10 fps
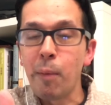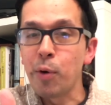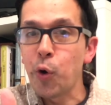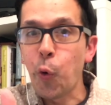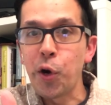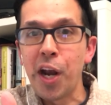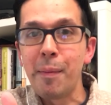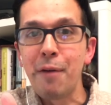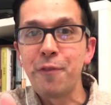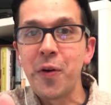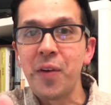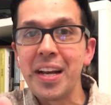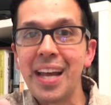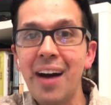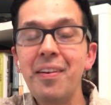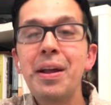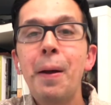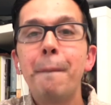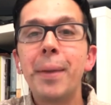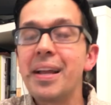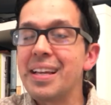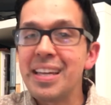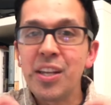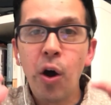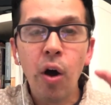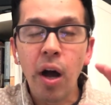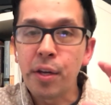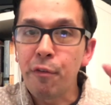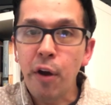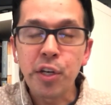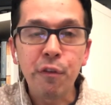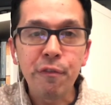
recording on my phone right now. But you know, on your